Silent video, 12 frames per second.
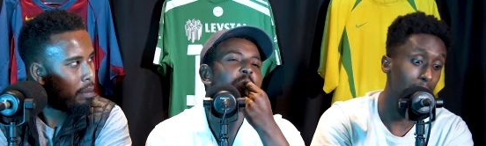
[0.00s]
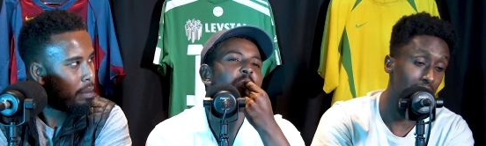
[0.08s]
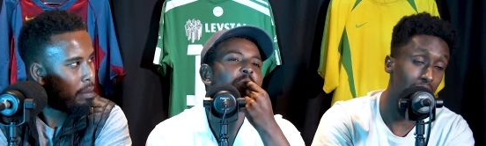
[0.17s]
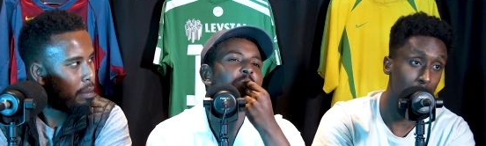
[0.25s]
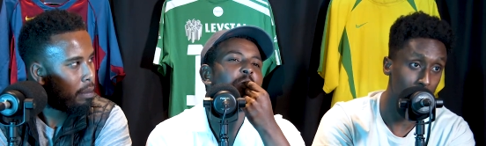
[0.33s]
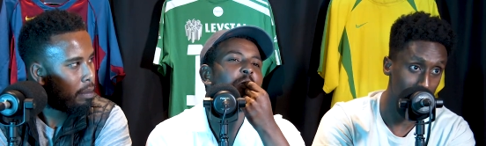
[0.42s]

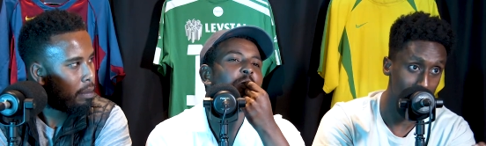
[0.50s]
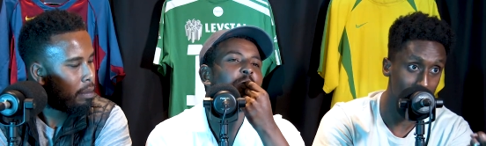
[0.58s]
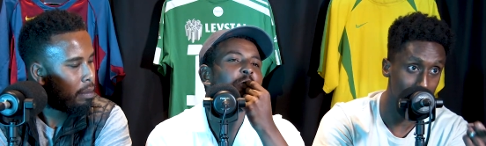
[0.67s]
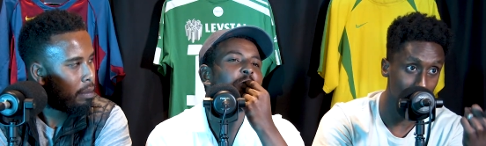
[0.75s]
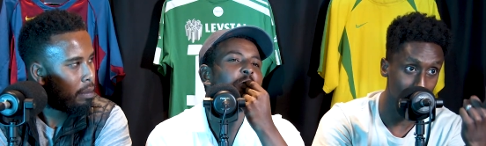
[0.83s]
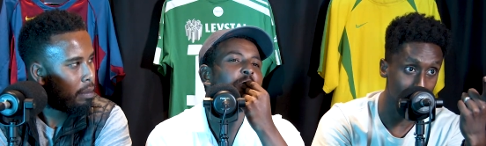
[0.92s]
Speaker 1: But I
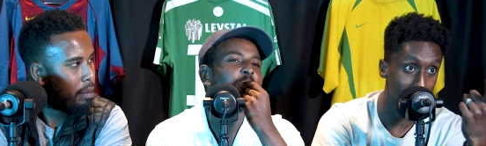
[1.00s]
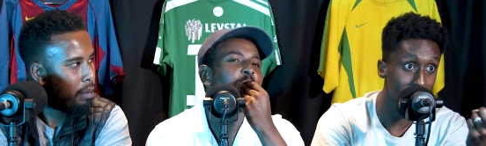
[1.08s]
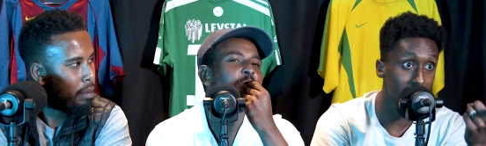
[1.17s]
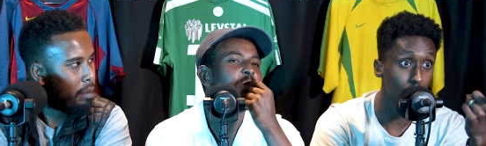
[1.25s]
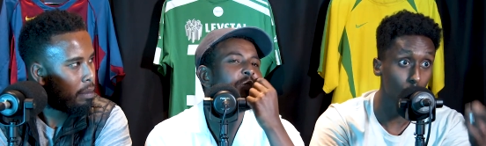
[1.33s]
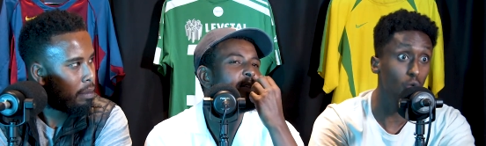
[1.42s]
think
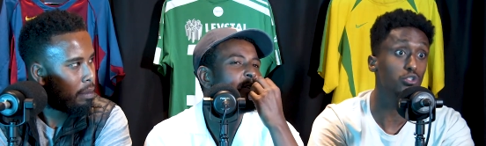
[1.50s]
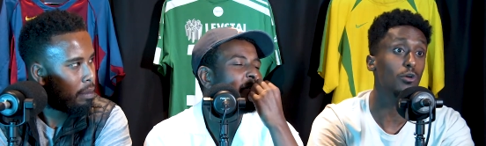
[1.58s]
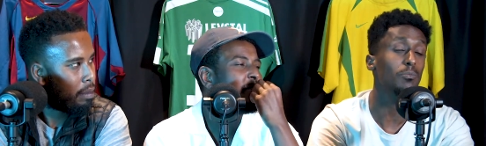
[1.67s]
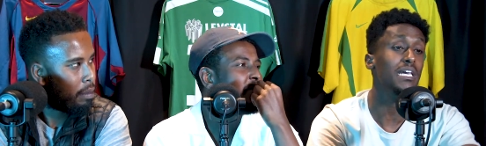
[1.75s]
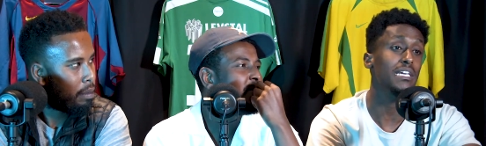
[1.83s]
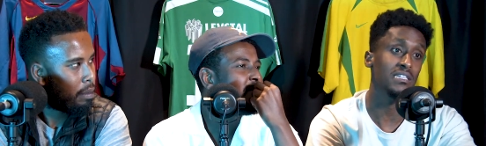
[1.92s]
he can
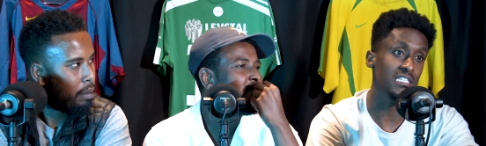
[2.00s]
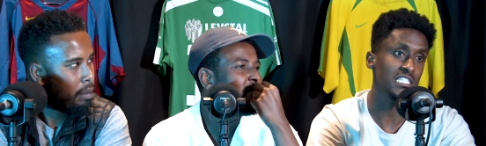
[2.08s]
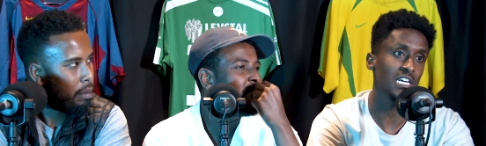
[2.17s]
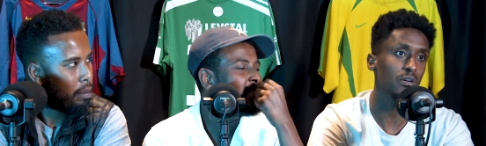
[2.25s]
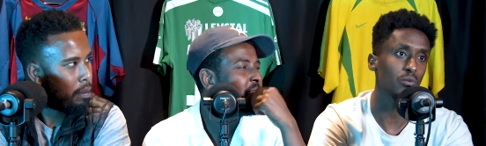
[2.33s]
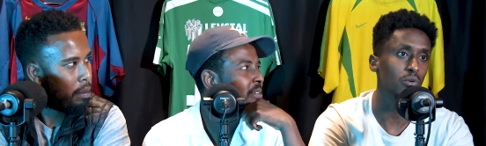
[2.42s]
also play in the
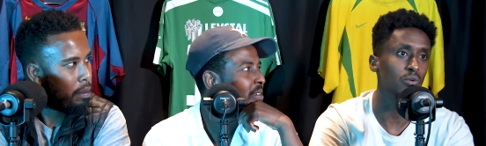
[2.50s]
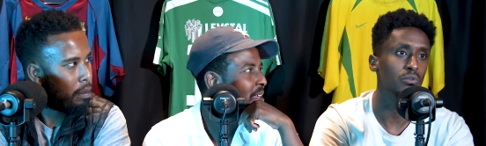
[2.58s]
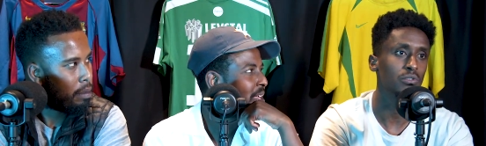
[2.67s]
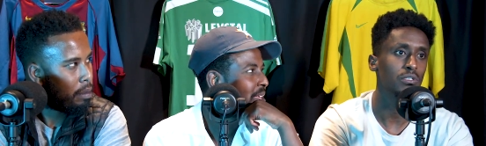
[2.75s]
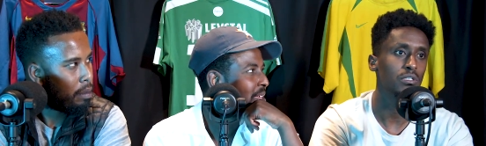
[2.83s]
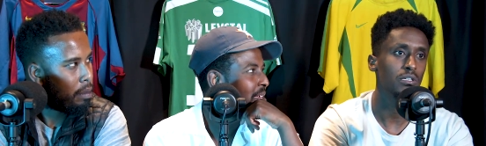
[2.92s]
Xhaka role,
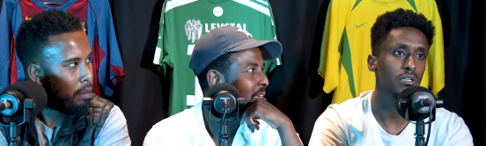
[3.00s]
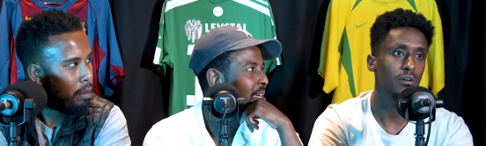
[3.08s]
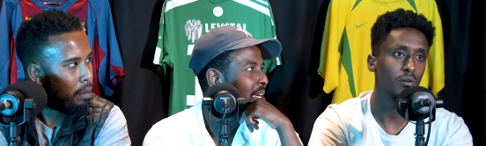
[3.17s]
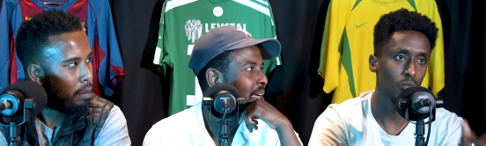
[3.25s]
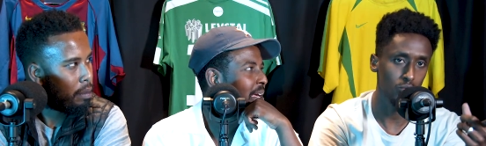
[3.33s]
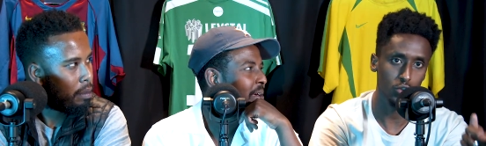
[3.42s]

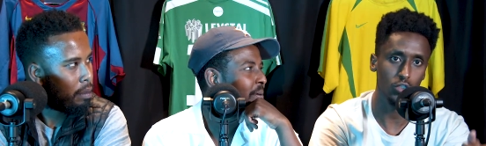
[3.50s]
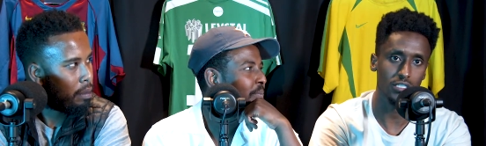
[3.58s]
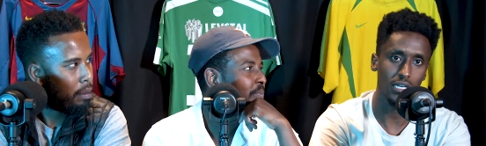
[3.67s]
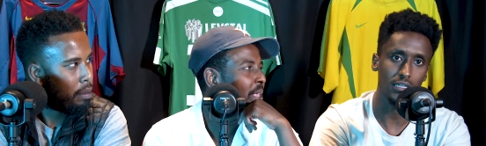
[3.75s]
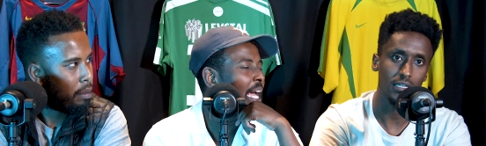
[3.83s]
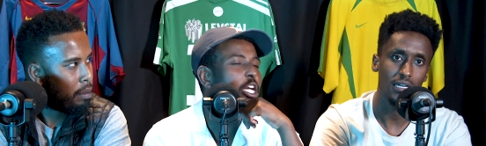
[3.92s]

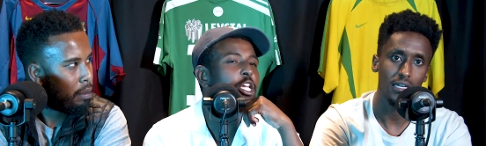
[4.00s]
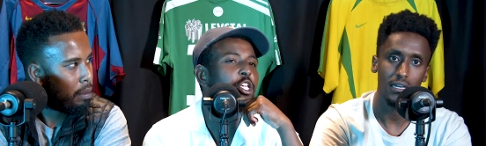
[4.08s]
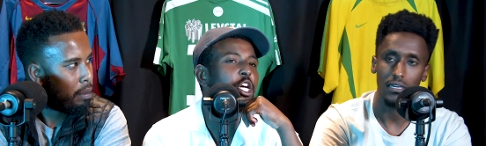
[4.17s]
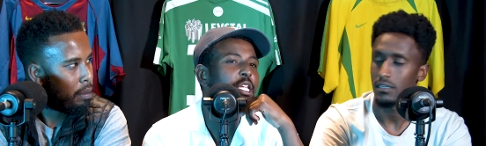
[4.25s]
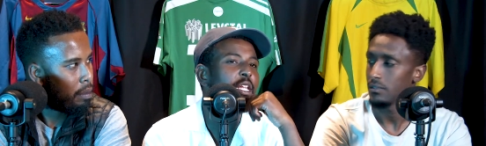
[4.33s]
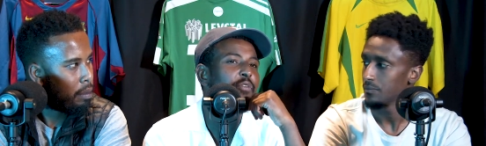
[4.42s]
Trossard.
Speaker 2: Hey, you
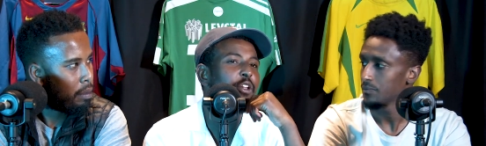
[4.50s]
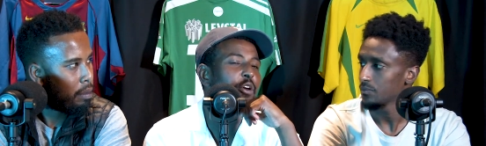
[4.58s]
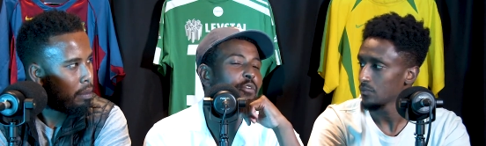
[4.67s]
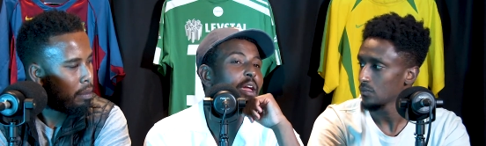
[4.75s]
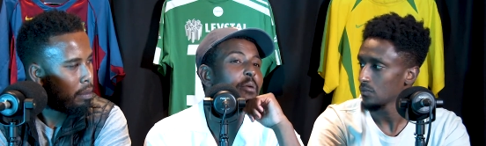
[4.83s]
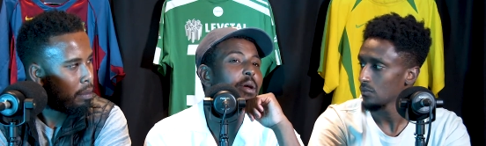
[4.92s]
guys see that
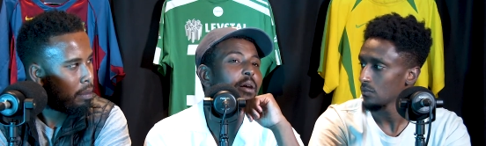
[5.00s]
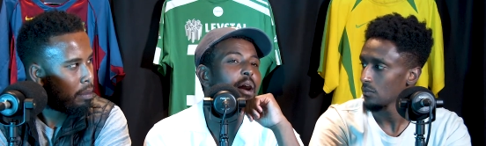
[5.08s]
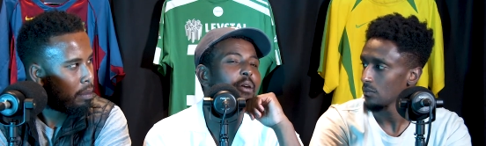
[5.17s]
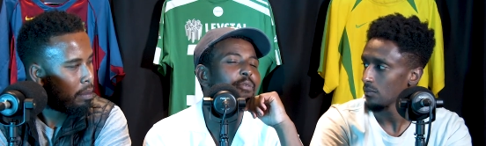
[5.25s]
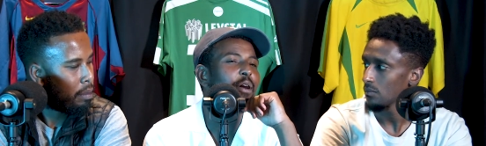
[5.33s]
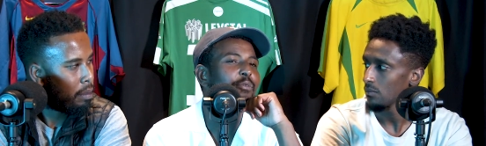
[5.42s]
video of Gabriel,
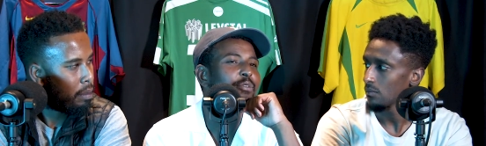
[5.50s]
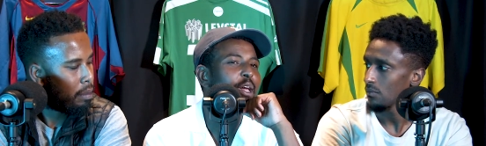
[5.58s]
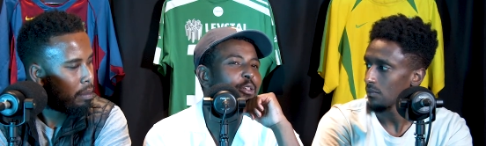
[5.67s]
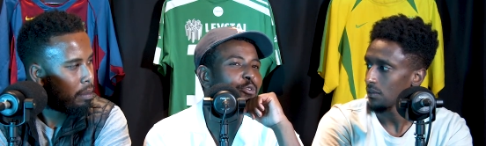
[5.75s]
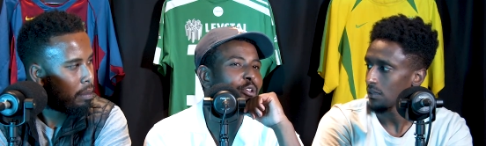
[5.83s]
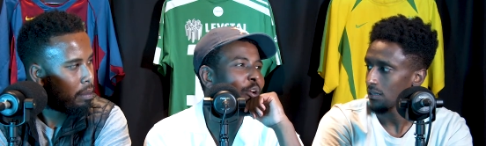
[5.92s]
of
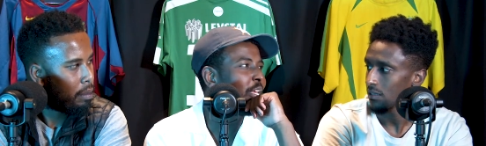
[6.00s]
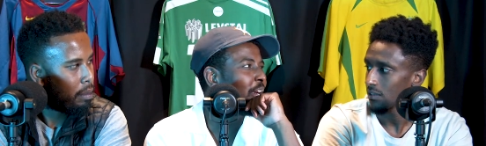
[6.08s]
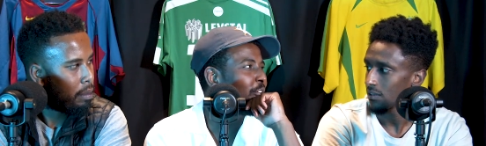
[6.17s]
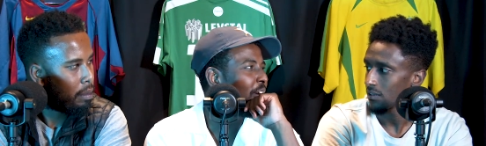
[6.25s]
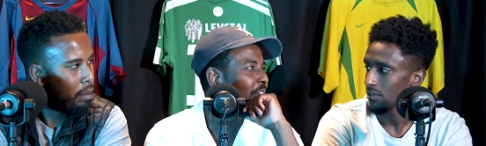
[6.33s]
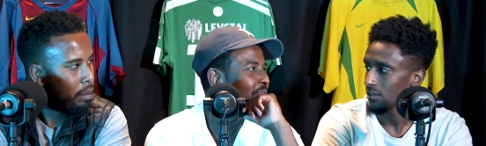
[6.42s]
Jesus learning
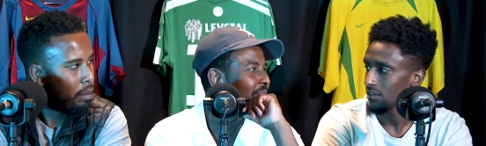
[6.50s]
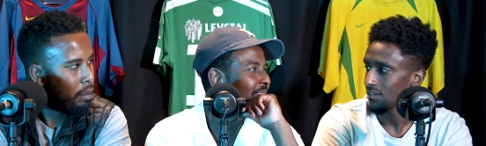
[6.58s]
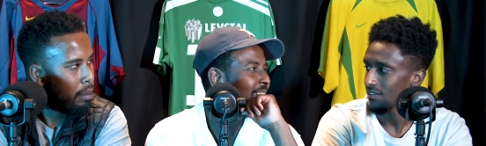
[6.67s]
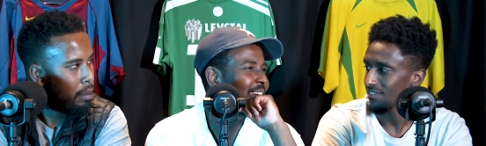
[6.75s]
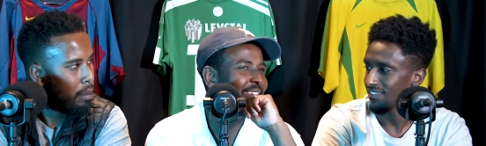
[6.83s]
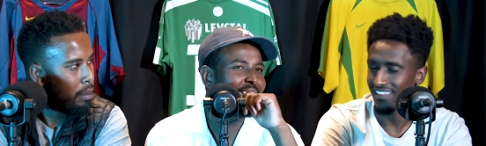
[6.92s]
how to drive?
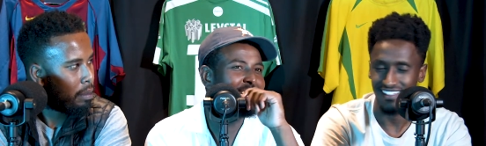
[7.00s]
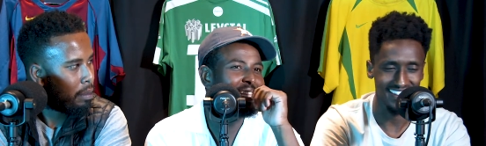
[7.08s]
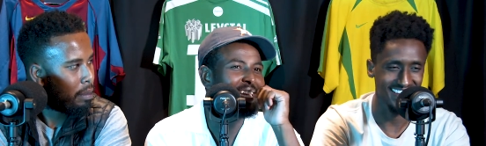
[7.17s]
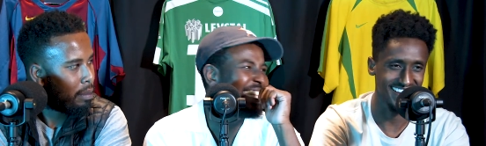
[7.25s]
Yeah.